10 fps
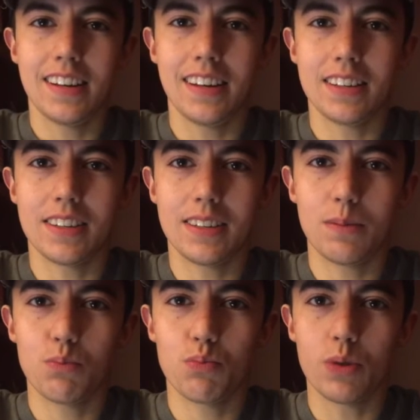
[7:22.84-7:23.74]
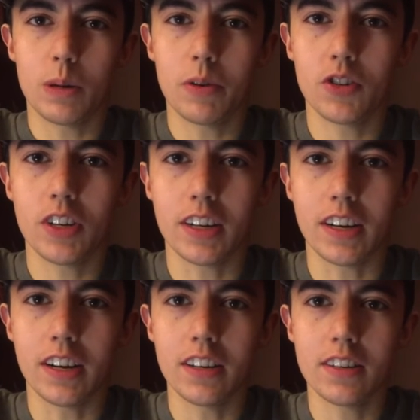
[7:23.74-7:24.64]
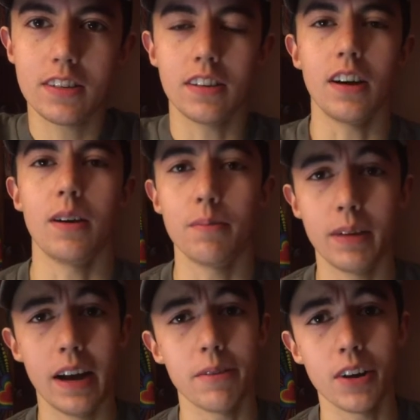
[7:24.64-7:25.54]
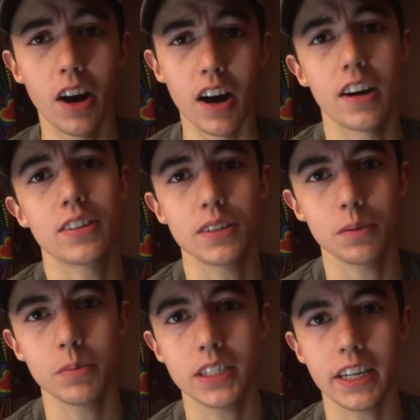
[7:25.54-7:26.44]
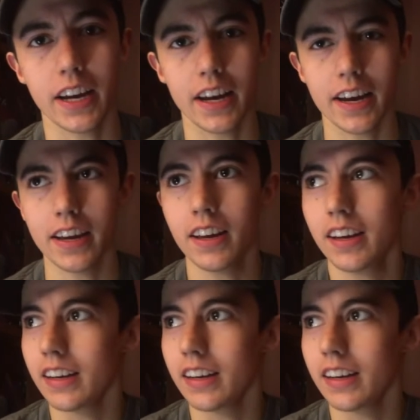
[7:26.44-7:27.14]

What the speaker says: That's pretty much it, guys. Have an awesome day.